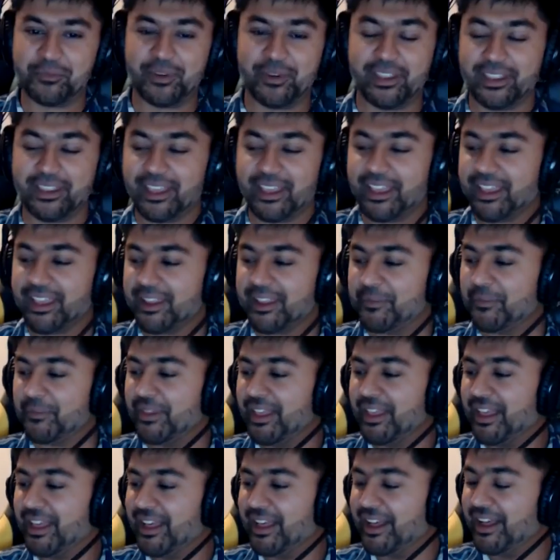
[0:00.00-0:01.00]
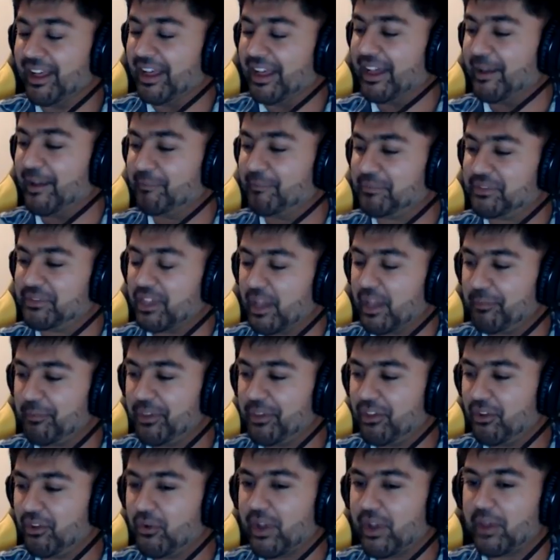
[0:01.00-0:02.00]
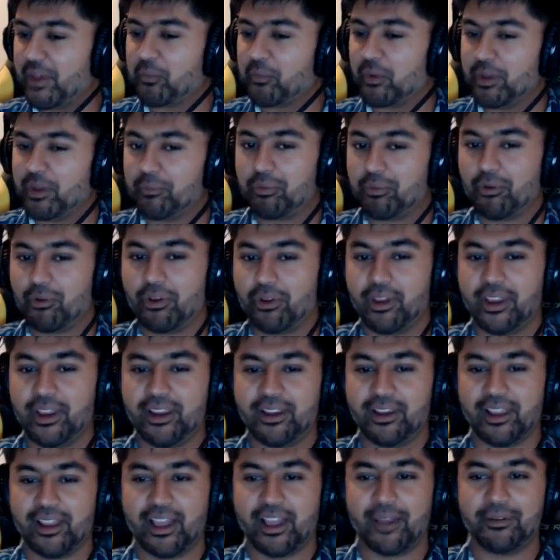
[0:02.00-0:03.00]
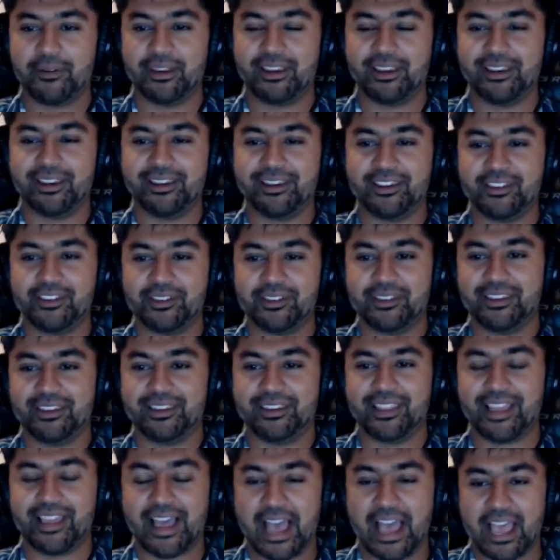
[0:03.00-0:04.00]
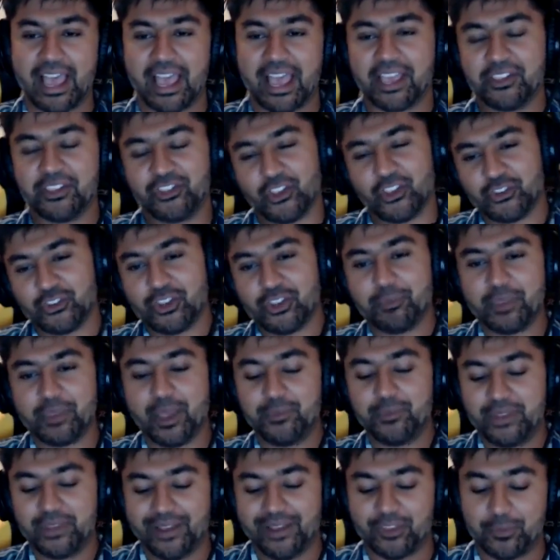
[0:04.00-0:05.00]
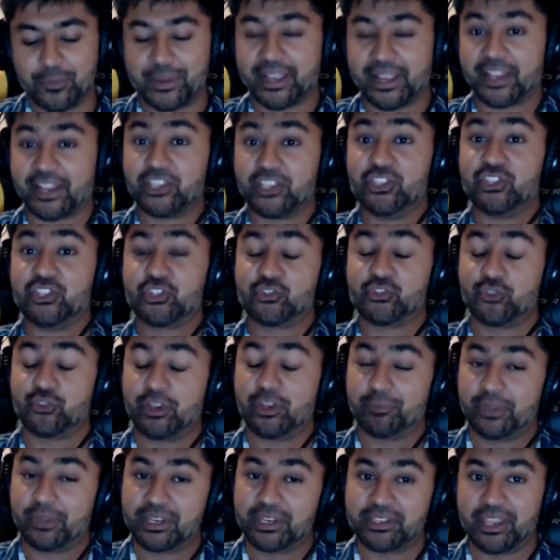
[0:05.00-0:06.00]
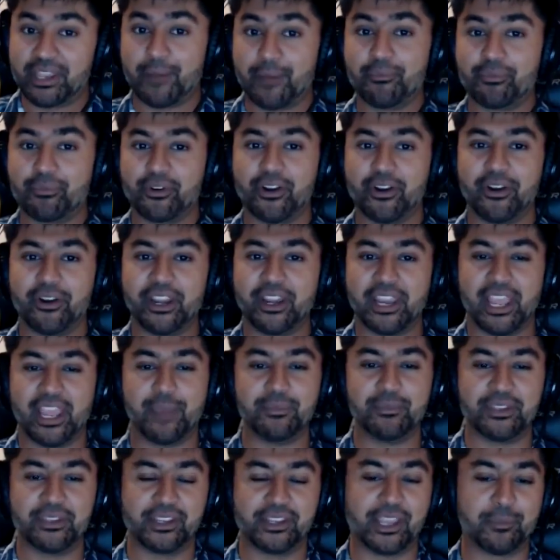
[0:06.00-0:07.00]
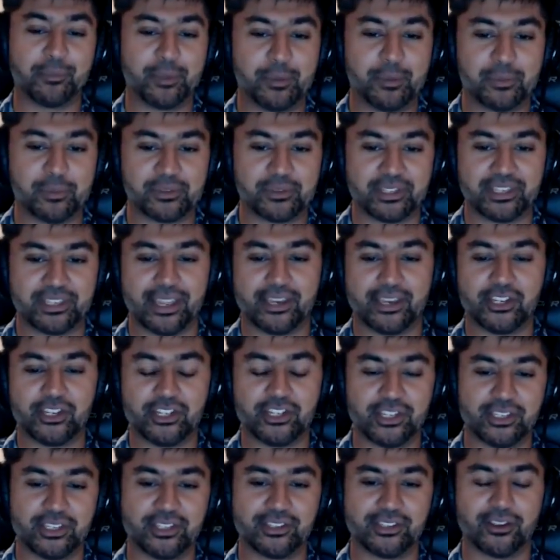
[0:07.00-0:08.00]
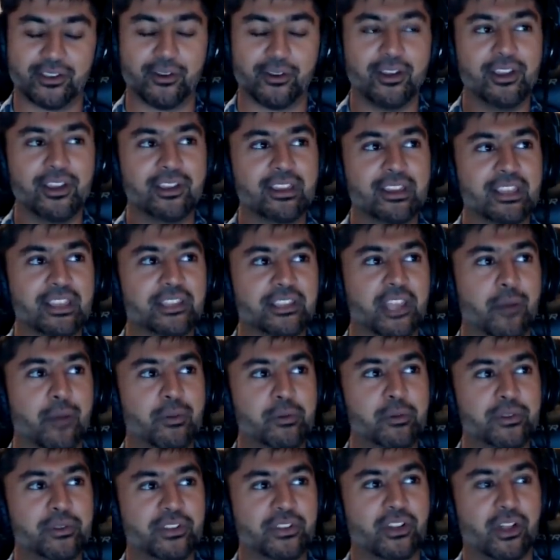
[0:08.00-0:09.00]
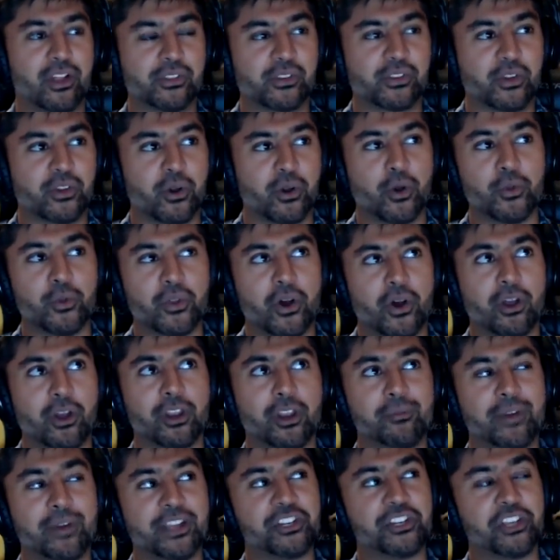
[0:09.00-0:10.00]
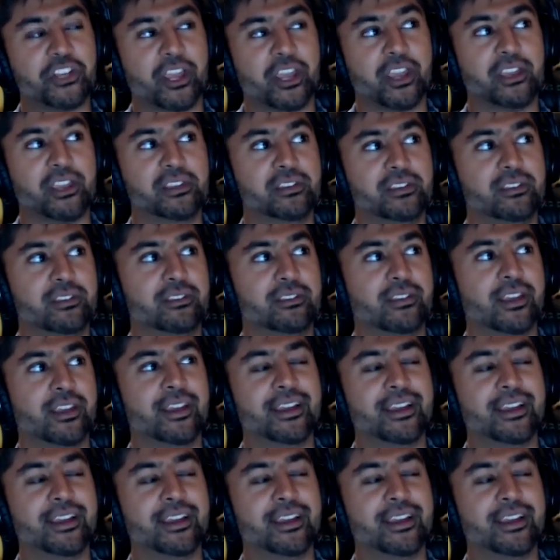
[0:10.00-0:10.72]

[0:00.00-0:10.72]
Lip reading: Minigame. W at one point, I mean, so sometimes you have to make extremely temporary names to get people's attention. So W is called Gold All on My Chains.